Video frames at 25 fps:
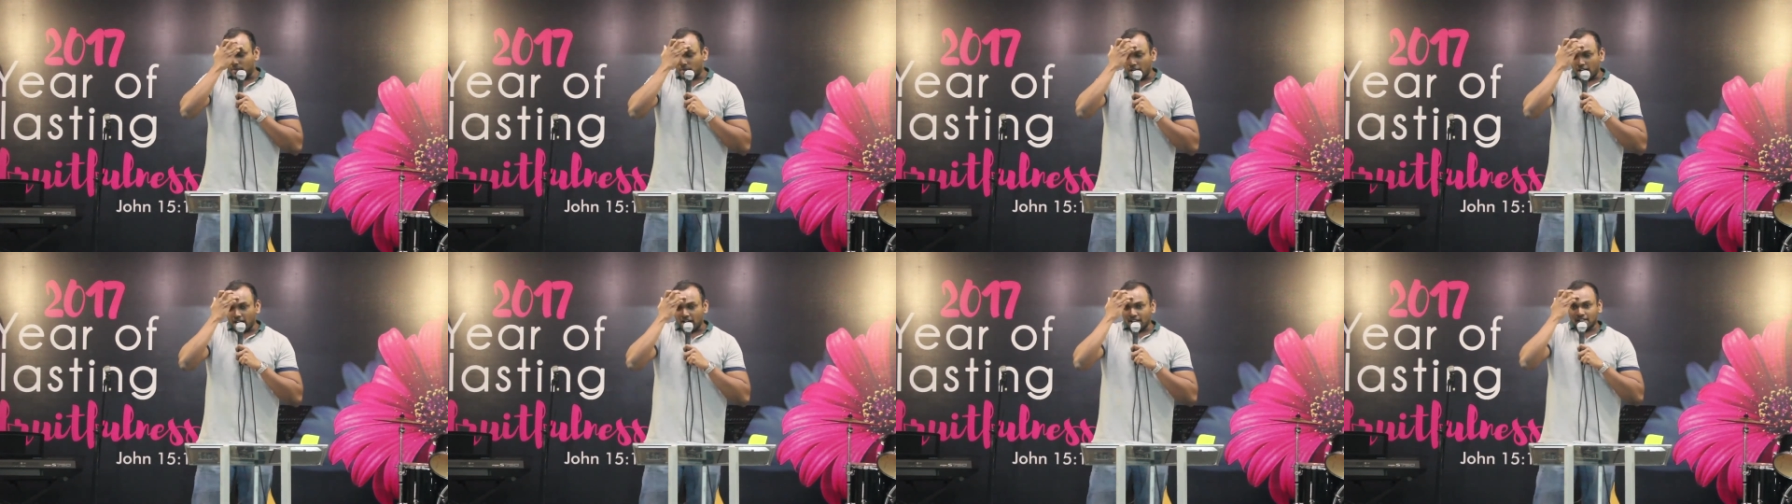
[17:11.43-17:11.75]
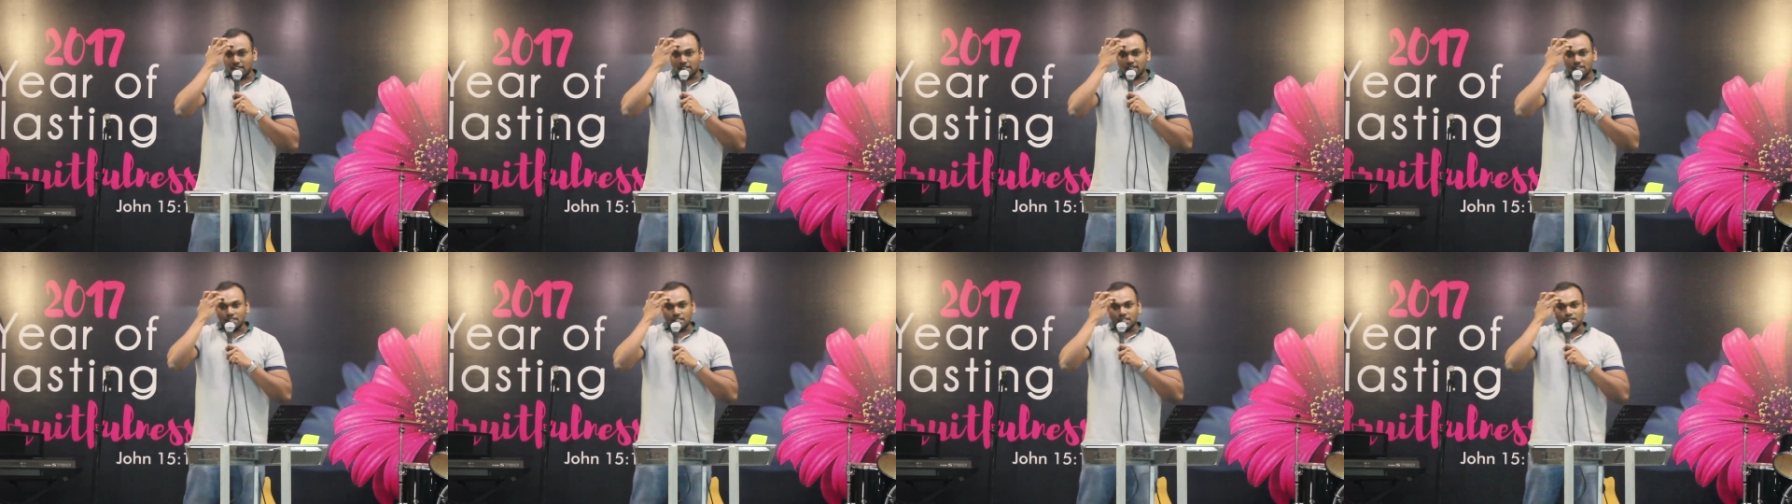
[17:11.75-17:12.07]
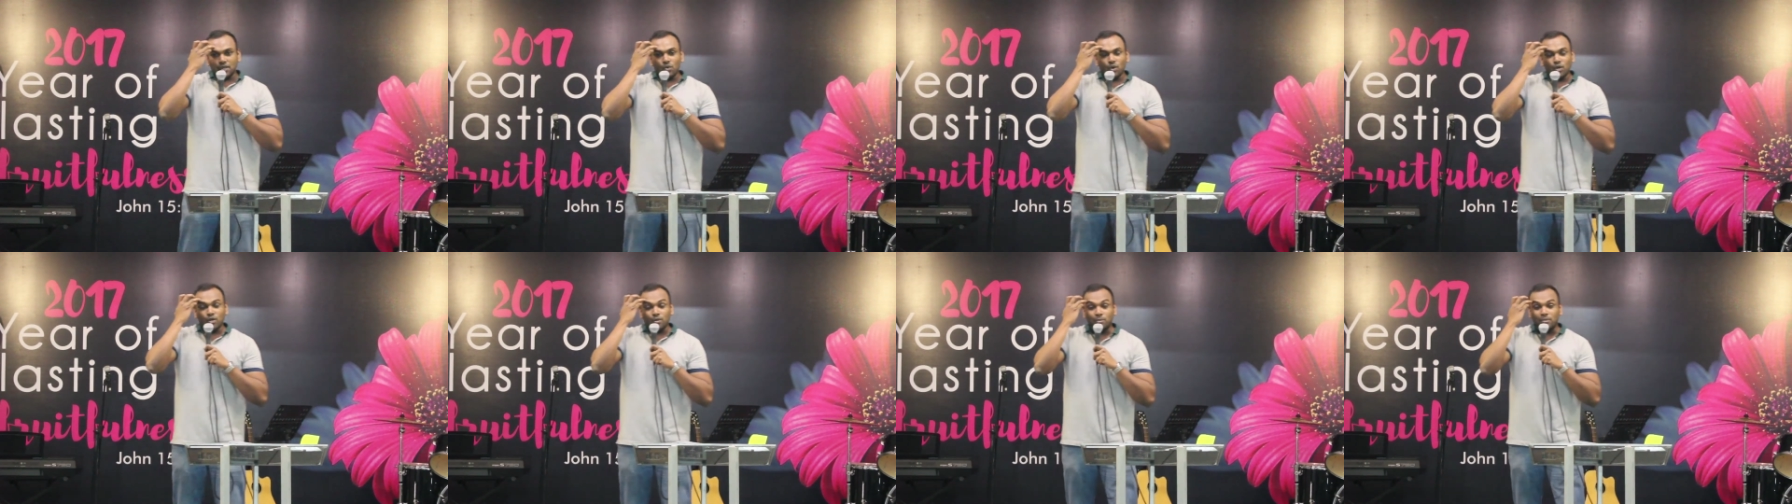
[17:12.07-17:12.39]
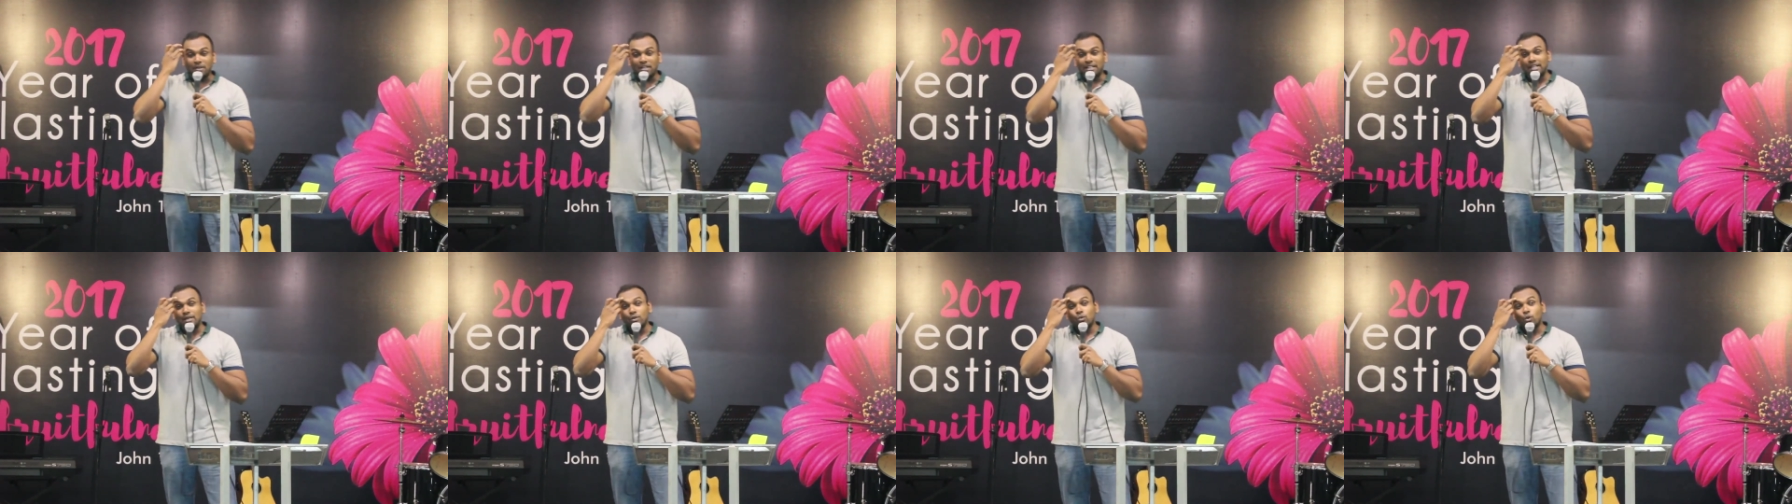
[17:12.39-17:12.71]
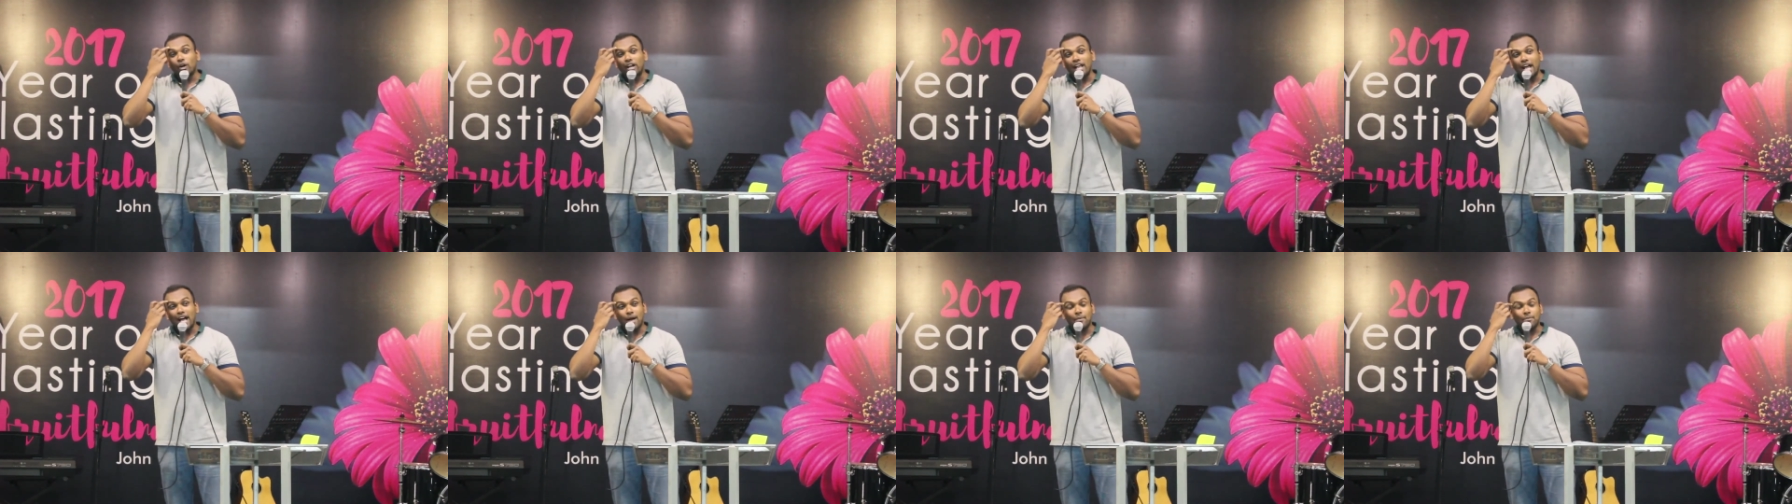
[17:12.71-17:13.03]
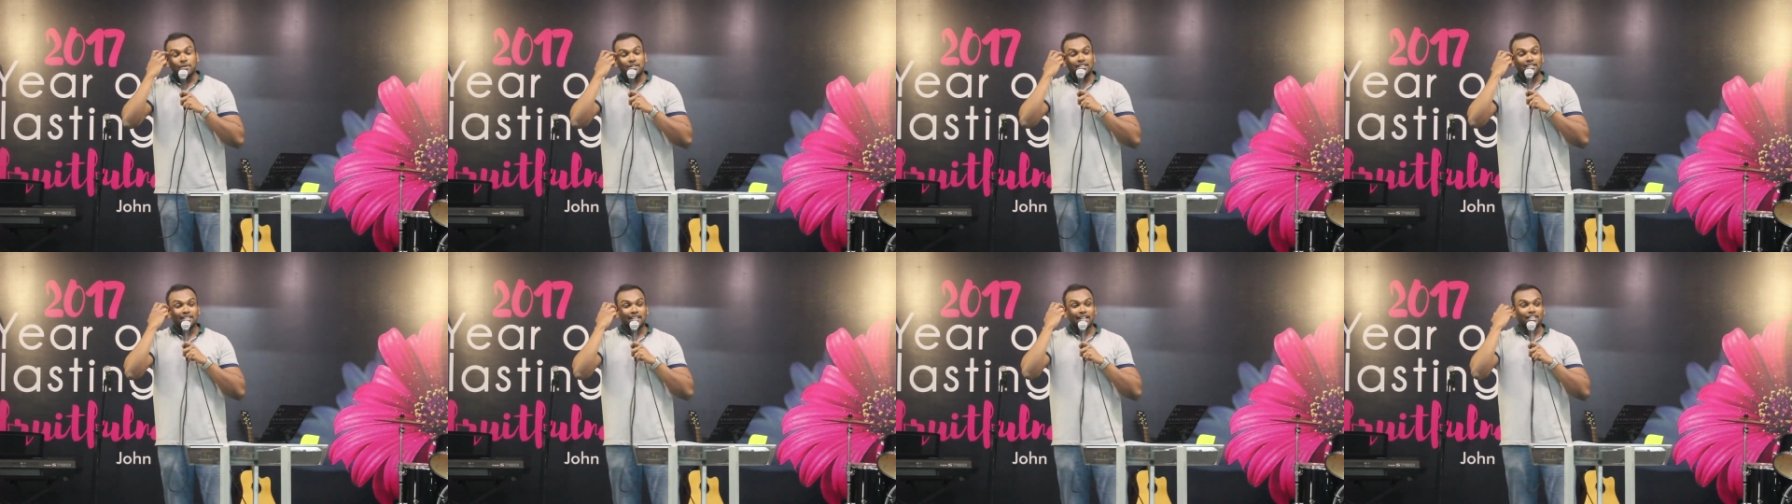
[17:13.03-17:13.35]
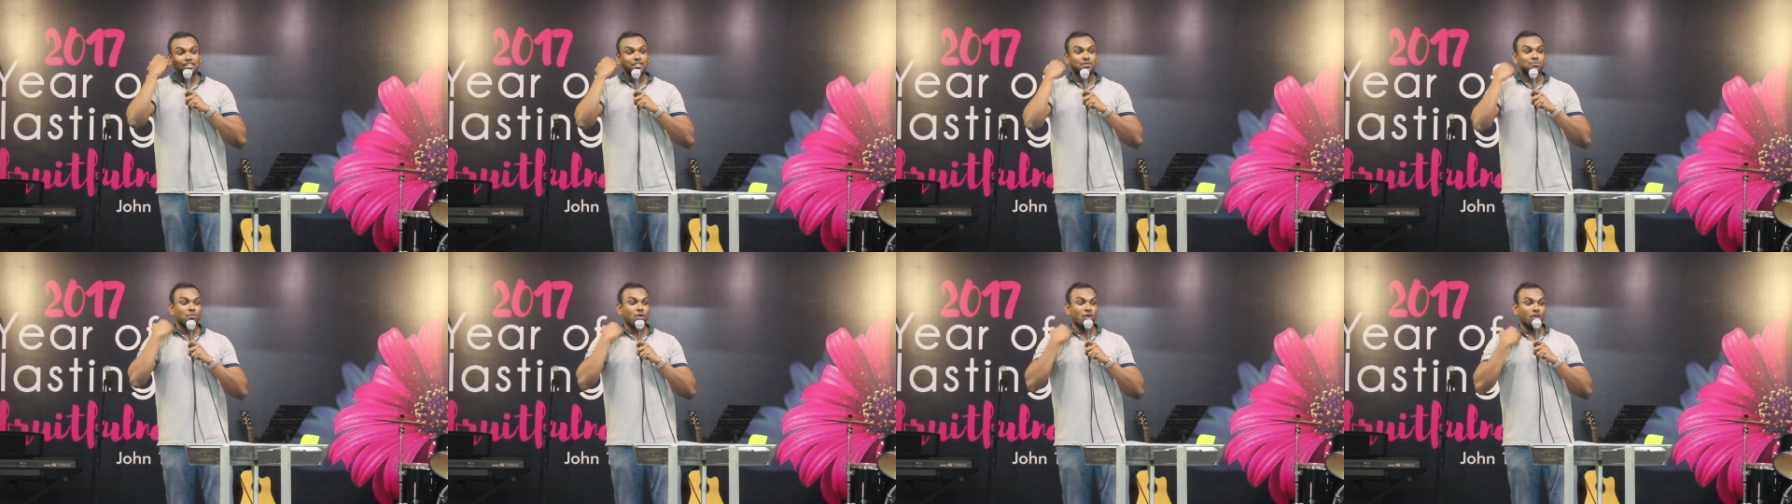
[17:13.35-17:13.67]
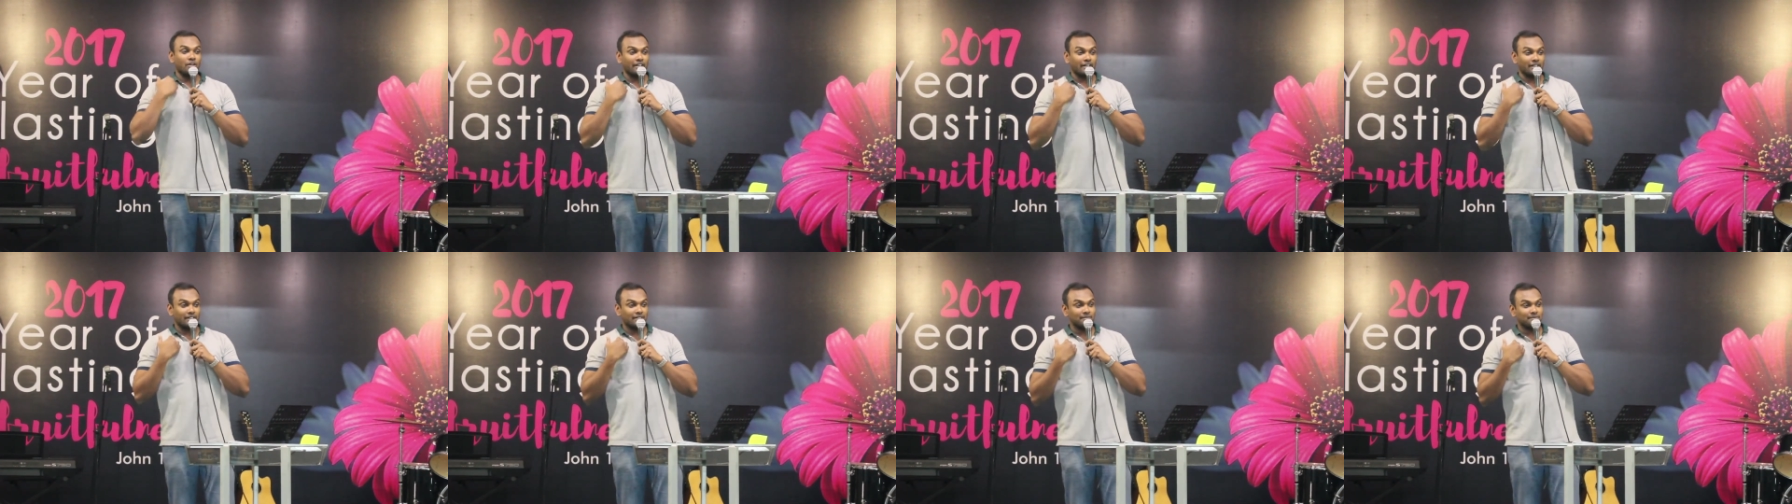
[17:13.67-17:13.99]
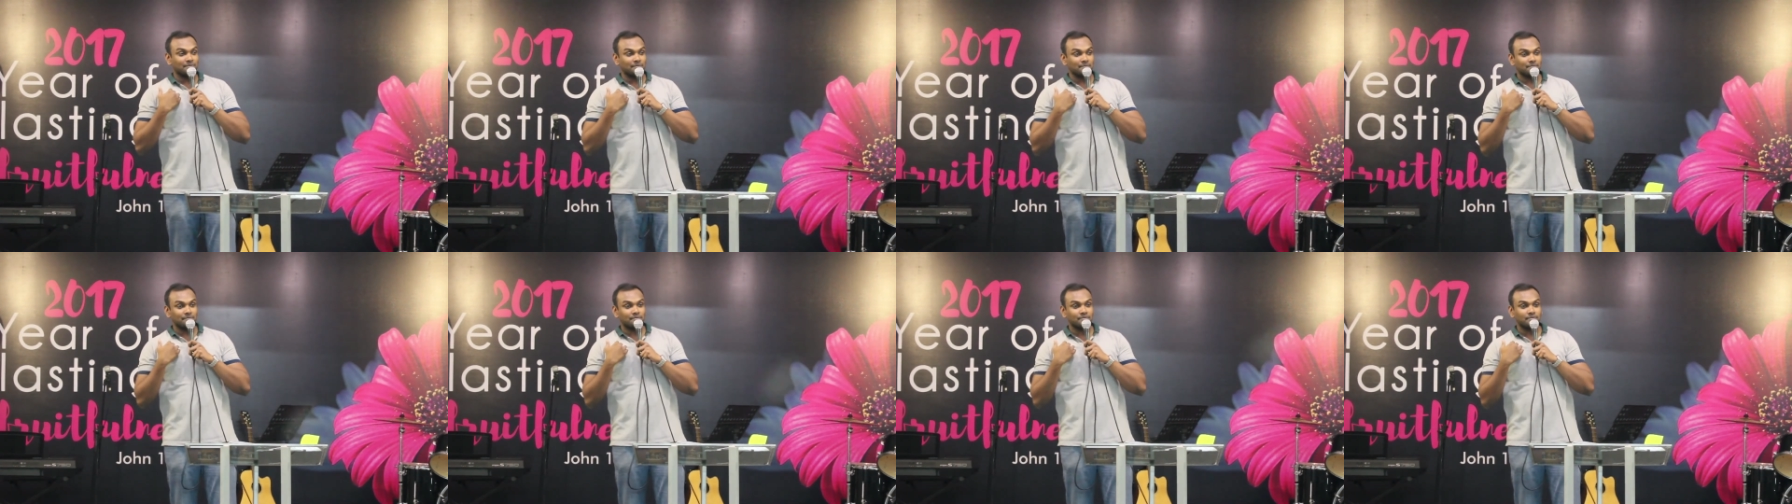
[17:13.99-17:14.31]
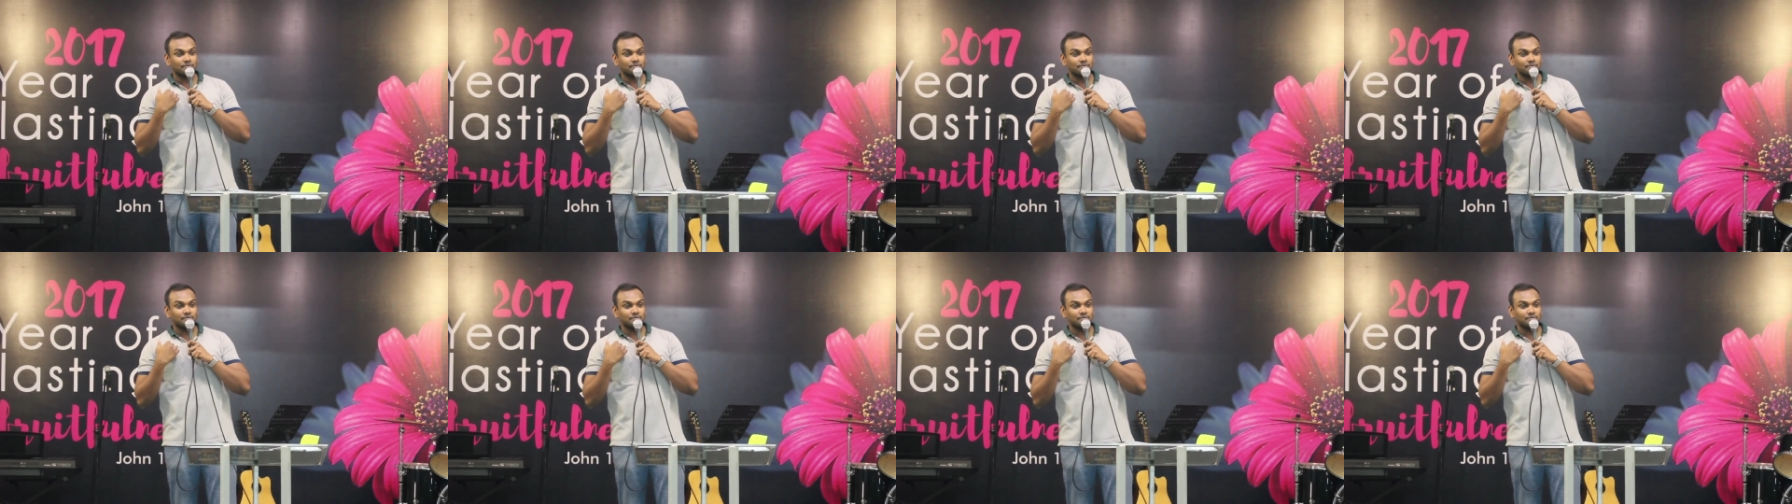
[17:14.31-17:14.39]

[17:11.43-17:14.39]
And you won't believe what happened the next morning